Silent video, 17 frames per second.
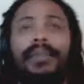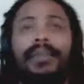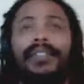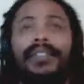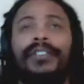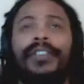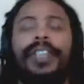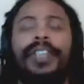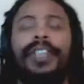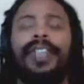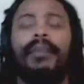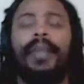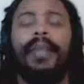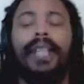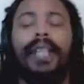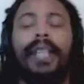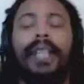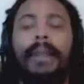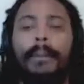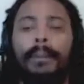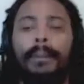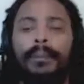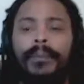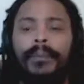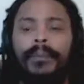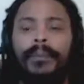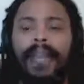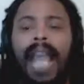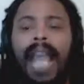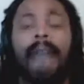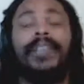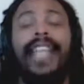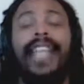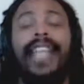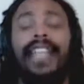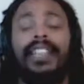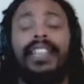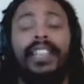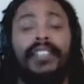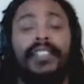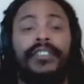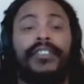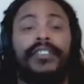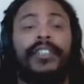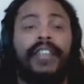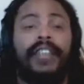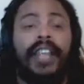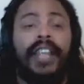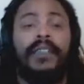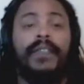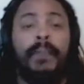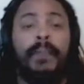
spiritual thing, but I was actually concerned.